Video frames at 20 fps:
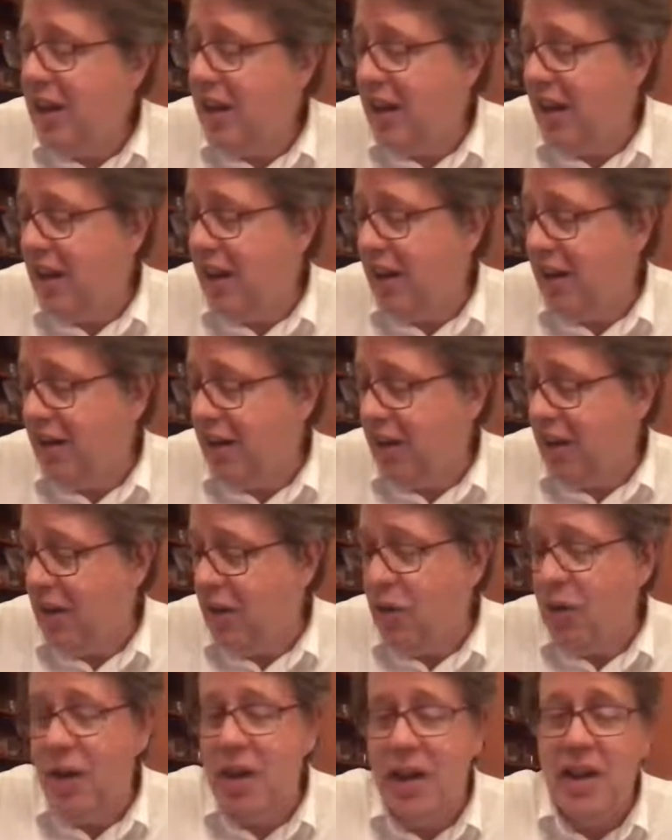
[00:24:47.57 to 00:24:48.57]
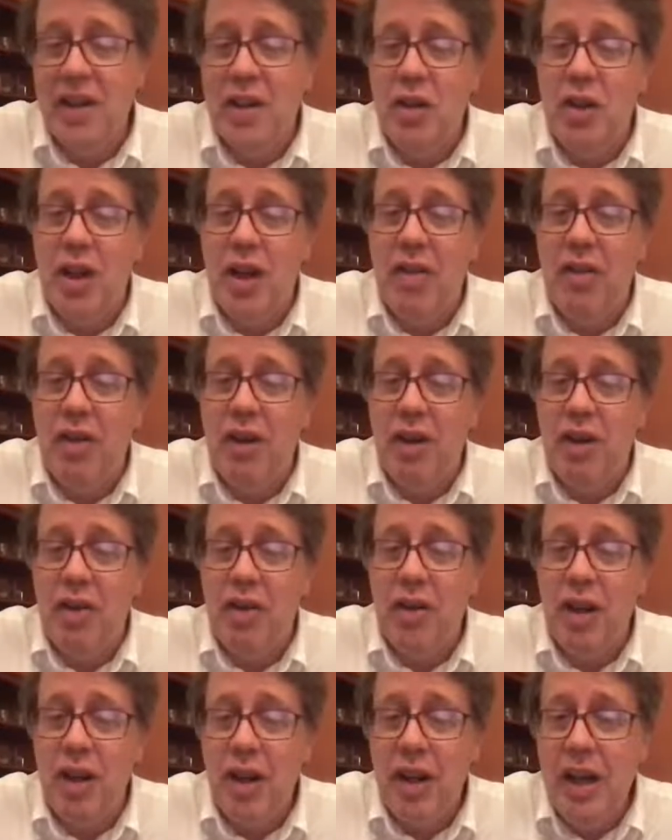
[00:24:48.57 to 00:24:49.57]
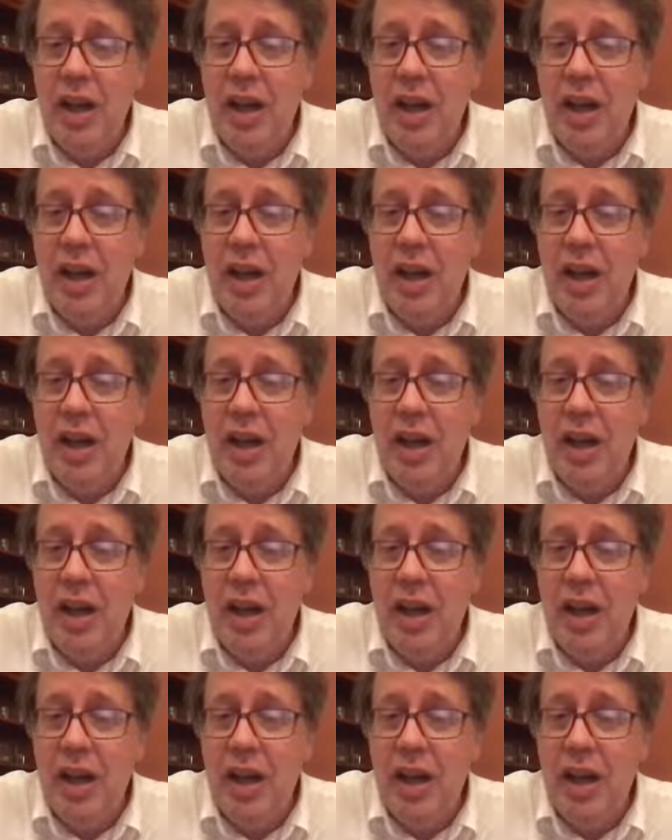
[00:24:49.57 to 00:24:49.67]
and took it as a challenge.